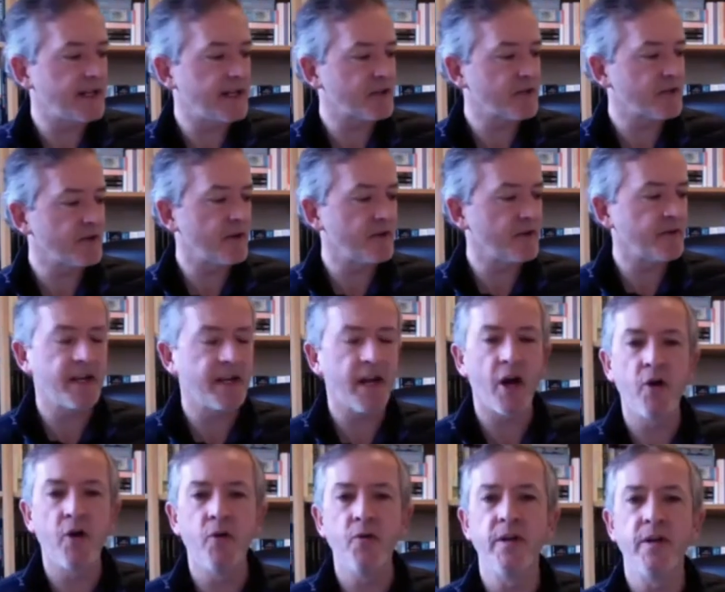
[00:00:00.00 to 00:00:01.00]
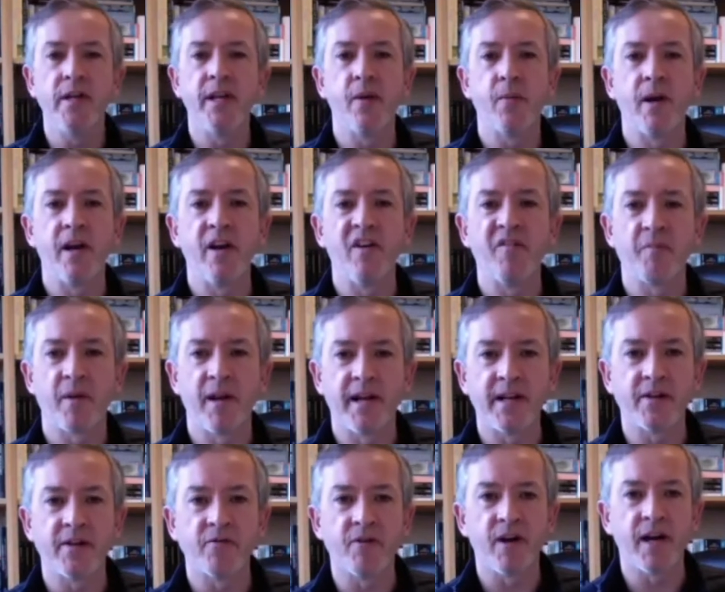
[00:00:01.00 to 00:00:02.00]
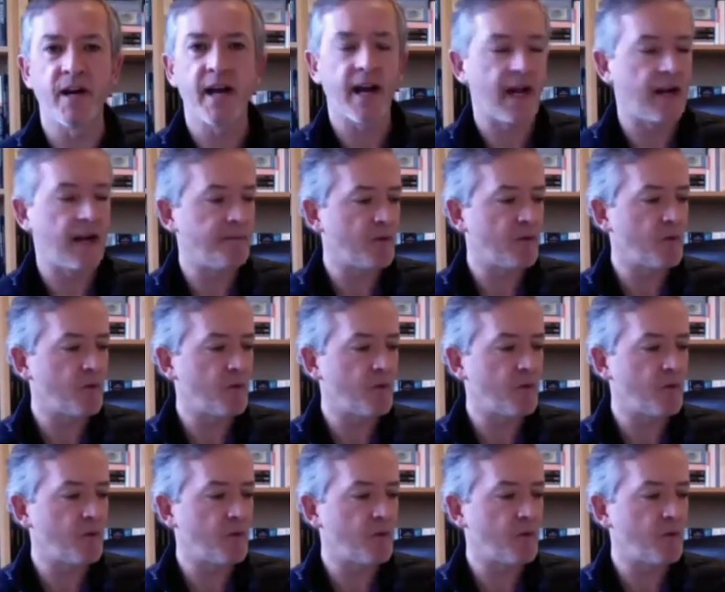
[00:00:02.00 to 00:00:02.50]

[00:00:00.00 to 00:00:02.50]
It's not the only way of playing the right hand,